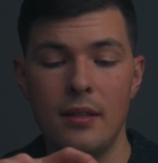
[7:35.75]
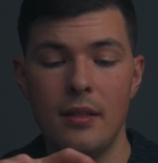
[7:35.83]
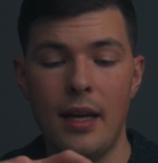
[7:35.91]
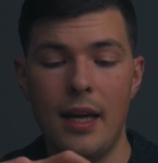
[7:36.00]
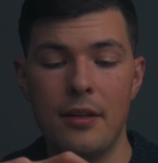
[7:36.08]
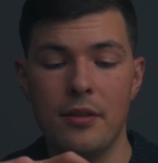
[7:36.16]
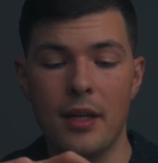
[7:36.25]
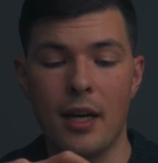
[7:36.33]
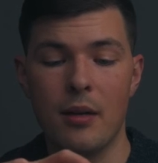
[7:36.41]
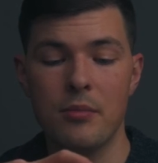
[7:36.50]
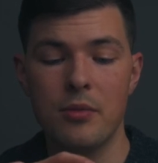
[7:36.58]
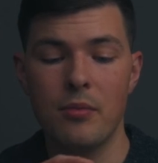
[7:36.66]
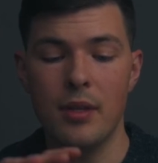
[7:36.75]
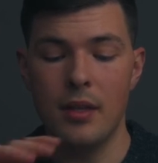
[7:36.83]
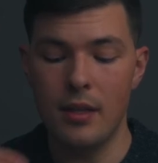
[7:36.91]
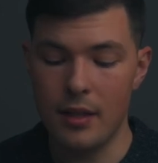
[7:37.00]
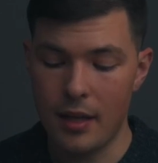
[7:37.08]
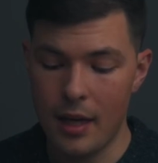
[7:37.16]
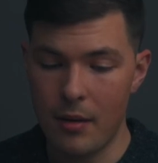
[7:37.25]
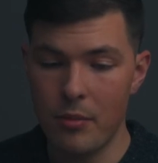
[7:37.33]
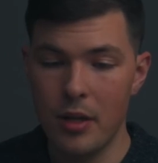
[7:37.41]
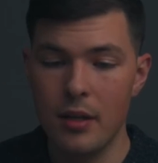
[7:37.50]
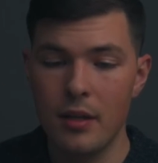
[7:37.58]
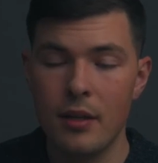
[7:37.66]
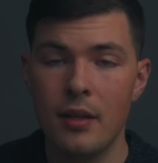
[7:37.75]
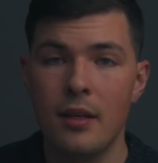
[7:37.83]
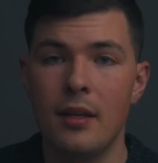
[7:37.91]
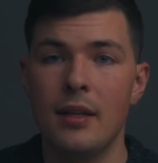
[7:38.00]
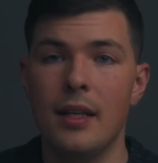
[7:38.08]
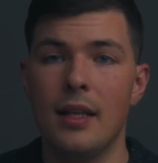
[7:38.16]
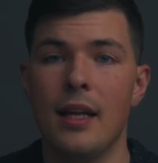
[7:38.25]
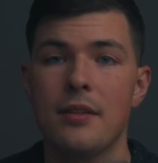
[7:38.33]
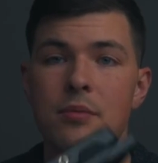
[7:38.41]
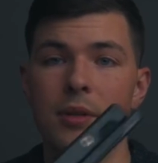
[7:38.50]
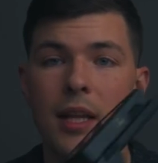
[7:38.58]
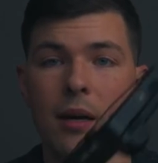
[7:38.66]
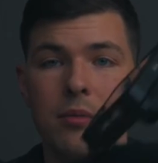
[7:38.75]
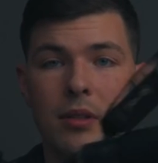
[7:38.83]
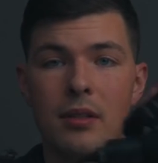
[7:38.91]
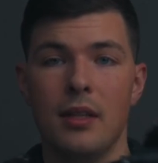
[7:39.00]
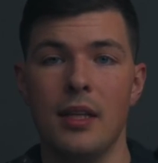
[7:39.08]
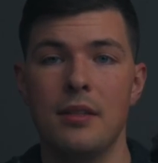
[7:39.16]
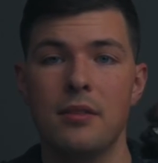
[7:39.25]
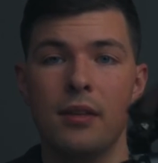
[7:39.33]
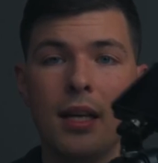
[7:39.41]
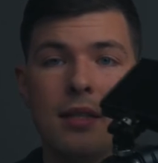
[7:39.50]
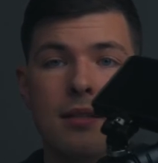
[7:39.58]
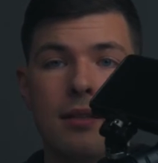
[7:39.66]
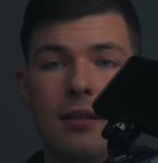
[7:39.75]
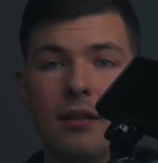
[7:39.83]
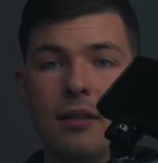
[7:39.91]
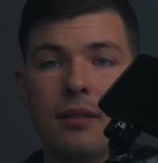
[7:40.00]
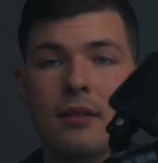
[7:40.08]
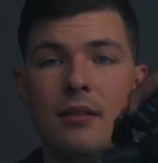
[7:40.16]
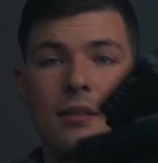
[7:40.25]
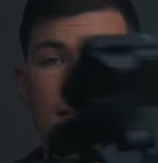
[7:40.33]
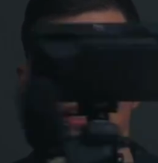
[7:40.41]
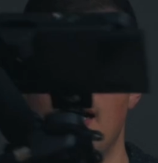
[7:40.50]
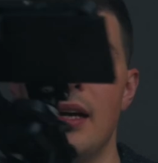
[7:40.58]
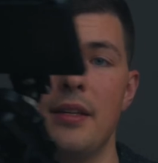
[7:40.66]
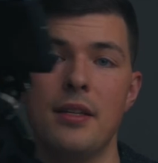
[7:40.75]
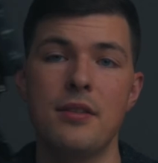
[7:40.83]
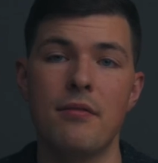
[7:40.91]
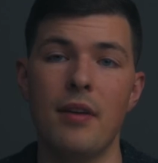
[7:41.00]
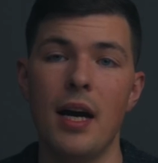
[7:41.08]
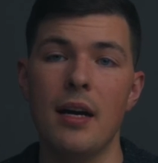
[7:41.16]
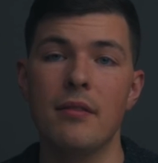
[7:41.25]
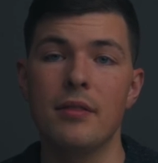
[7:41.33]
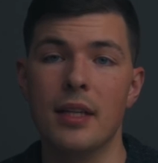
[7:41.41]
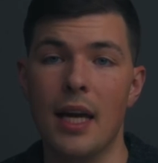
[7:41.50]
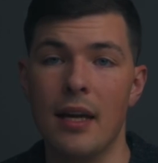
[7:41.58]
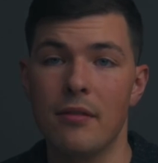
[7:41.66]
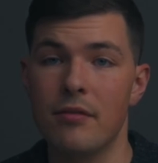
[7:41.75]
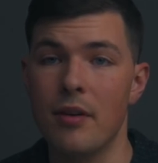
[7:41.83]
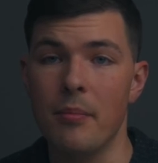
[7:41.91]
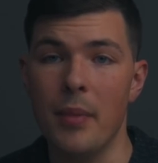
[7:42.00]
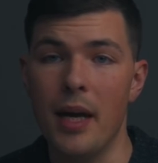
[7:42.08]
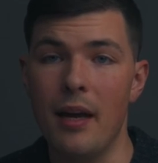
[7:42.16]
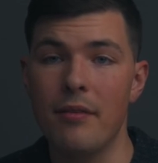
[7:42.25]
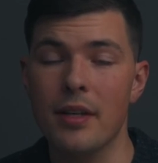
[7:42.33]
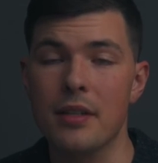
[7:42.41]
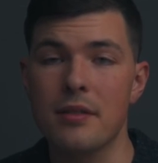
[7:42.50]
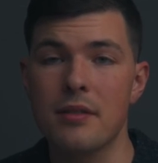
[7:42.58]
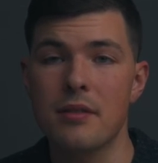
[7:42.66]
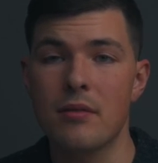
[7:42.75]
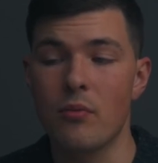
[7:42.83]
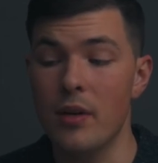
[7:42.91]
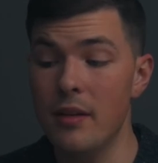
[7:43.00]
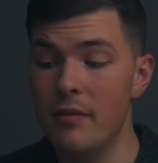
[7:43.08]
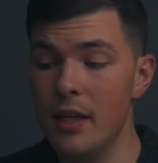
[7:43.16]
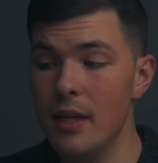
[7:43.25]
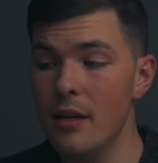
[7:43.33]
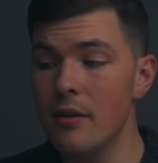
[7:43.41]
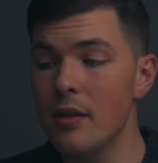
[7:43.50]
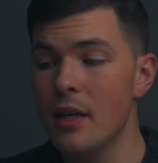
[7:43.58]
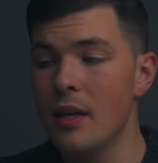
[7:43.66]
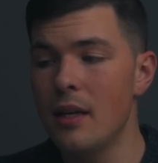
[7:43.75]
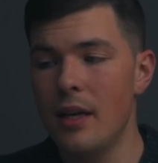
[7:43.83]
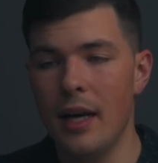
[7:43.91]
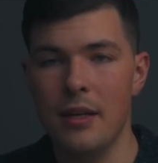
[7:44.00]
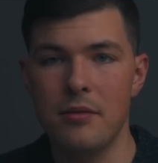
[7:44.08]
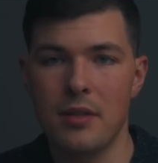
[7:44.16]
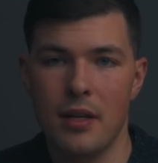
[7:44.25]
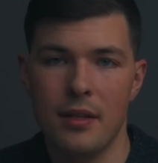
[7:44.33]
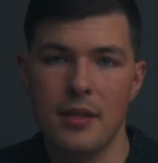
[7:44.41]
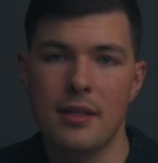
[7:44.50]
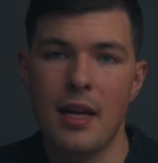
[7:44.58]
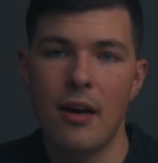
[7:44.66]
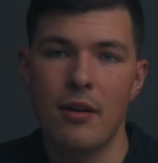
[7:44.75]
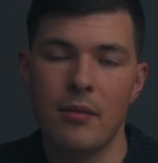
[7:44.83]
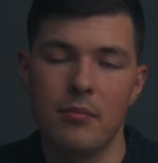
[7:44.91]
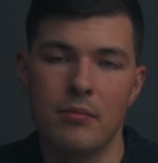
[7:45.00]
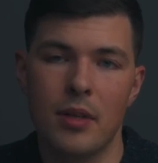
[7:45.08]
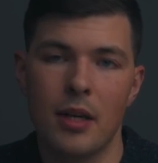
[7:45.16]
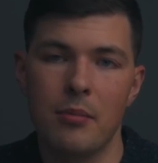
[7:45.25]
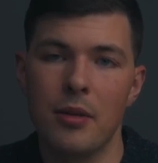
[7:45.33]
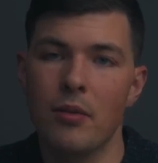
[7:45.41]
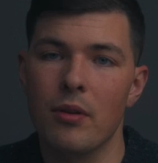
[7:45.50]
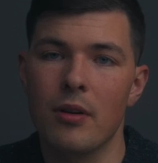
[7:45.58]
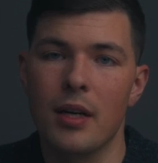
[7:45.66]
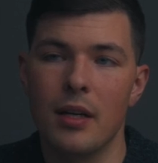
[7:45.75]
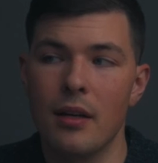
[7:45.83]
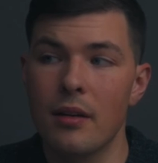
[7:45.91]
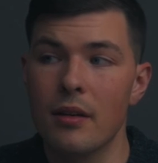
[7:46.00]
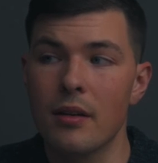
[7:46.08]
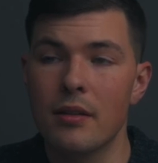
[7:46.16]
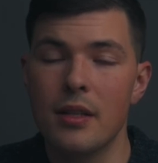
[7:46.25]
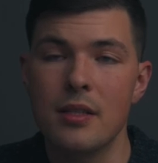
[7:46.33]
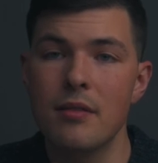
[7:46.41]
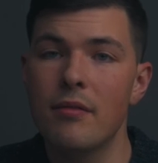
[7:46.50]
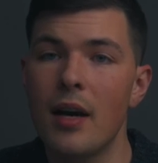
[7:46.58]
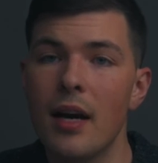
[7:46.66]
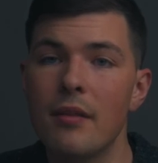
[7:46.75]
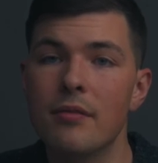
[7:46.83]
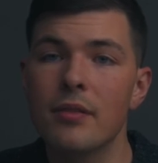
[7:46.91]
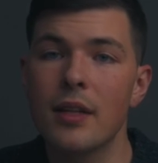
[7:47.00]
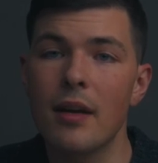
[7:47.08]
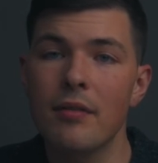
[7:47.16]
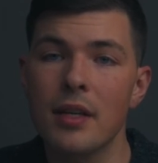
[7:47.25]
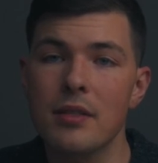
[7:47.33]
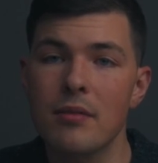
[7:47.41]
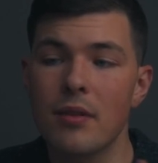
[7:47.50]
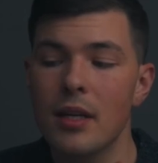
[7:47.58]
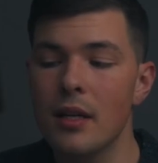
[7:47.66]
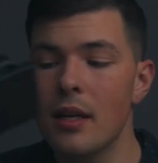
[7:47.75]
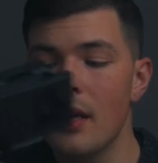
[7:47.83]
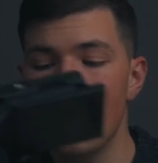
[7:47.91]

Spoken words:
handle that comes with the camera, and that's what that would look like. So that's the Ninja 5, again, from my FX3 video. I use it on this now, and I'm gonna be ordering another Ninja 5 for the FX3.